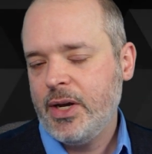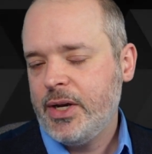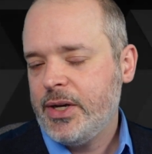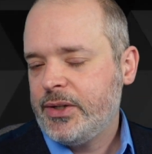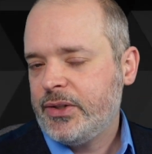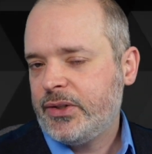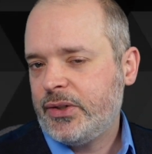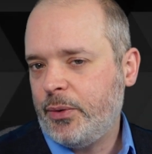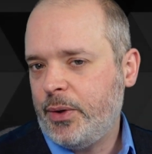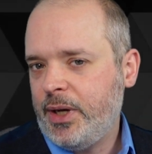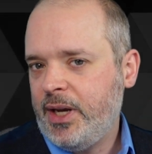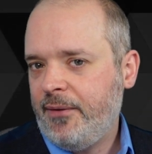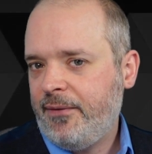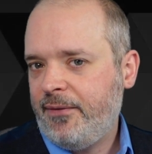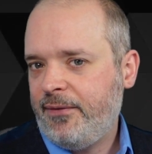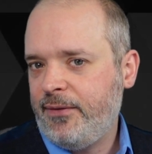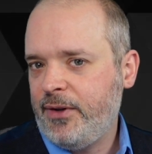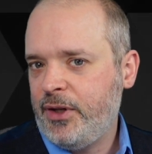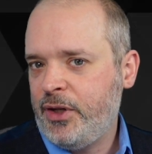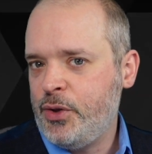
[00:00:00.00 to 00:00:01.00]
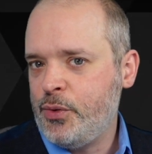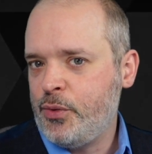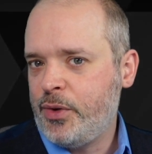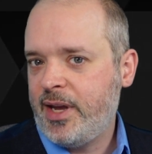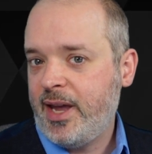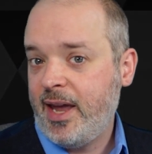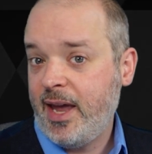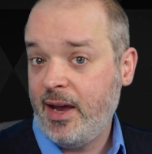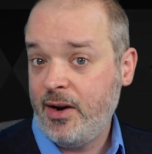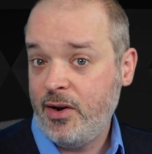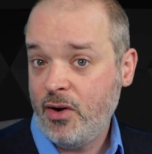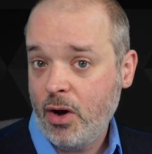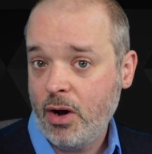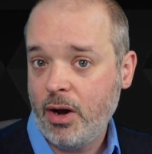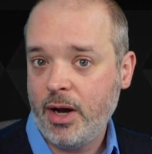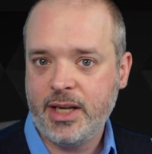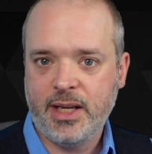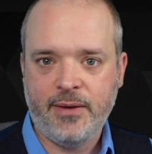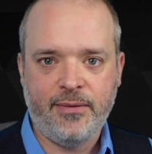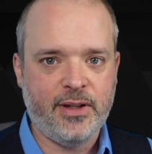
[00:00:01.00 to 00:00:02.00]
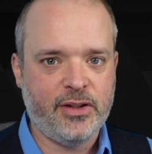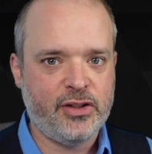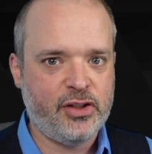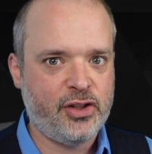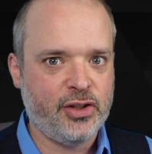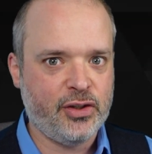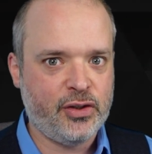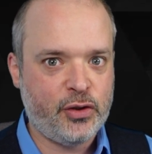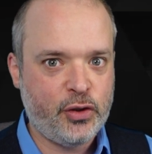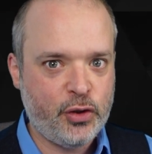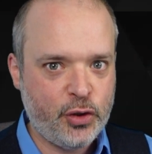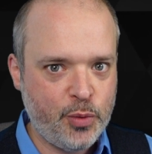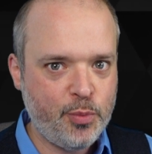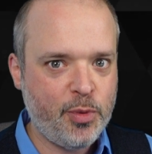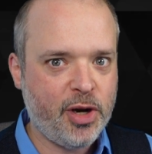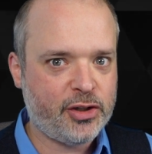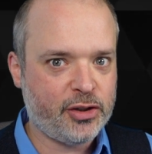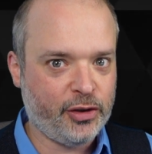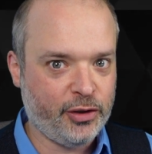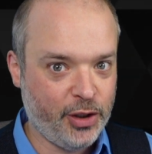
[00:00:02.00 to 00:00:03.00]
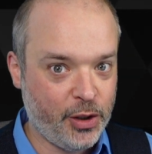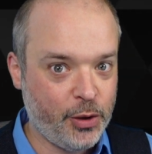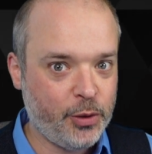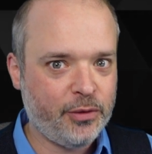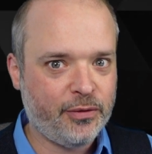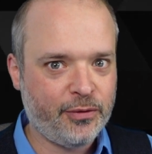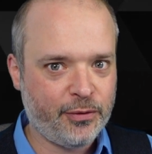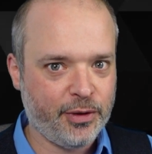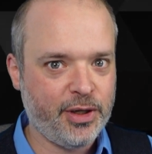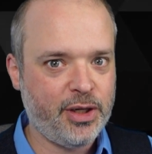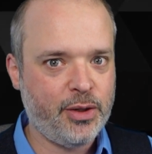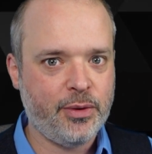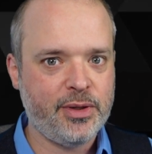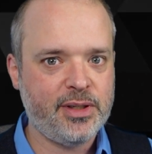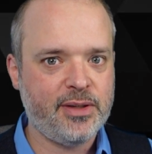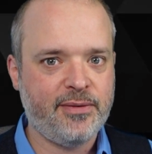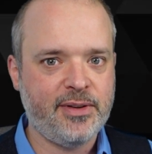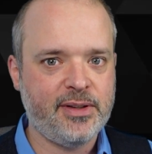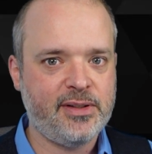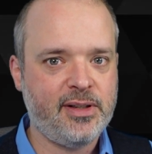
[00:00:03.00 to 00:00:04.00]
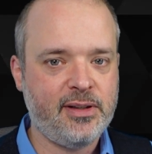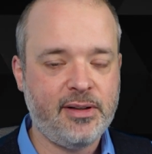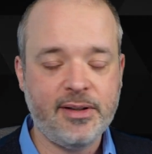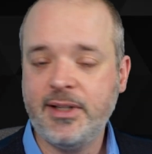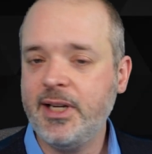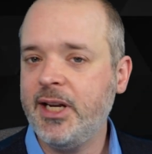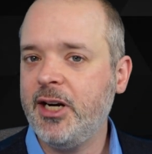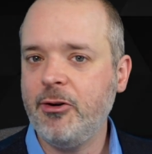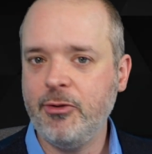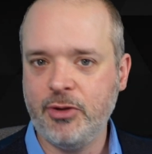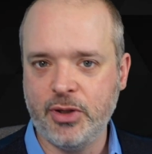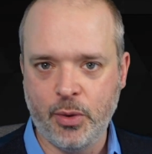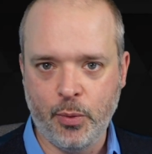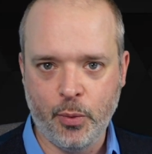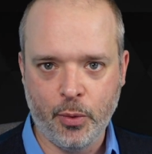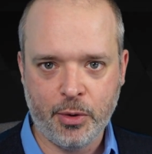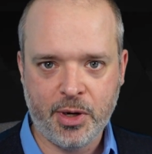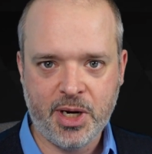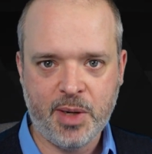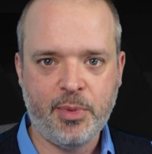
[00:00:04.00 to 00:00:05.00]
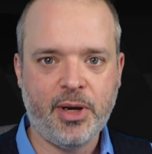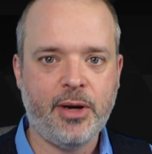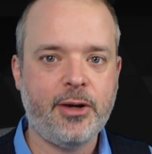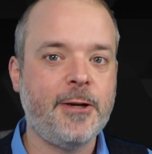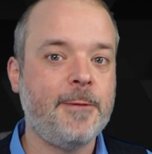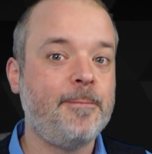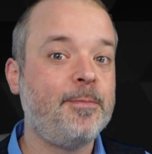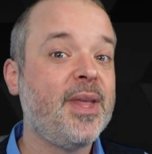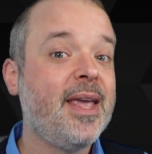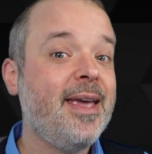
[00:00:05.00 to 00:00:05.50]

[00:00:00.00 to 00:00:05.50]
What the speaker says: So if you cannot, if it's just too much load for you as a facilitator, don't worry about it.